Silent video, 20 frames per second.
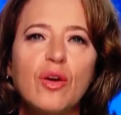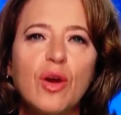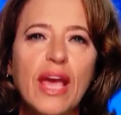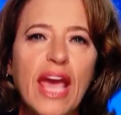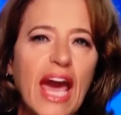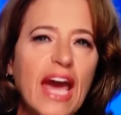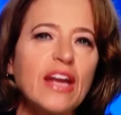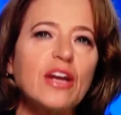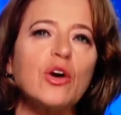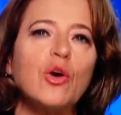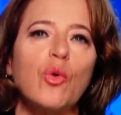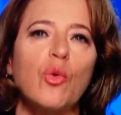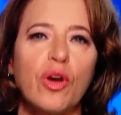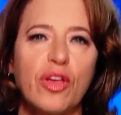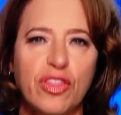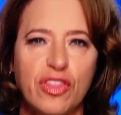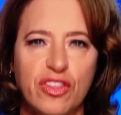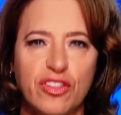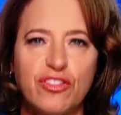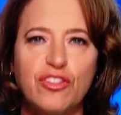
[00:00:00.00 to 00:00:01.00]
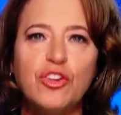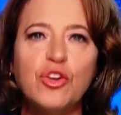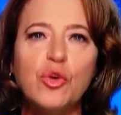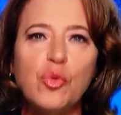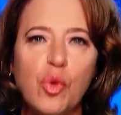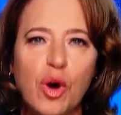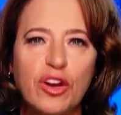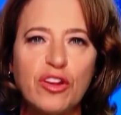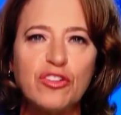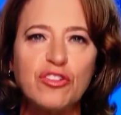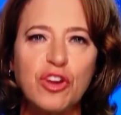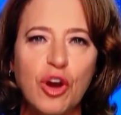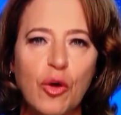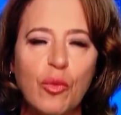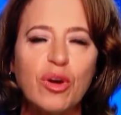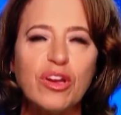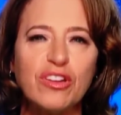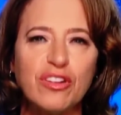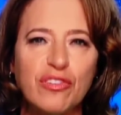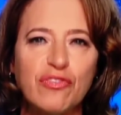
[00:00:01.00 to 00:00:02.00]
category this new one is
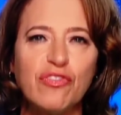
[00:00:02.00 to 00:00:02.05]
going to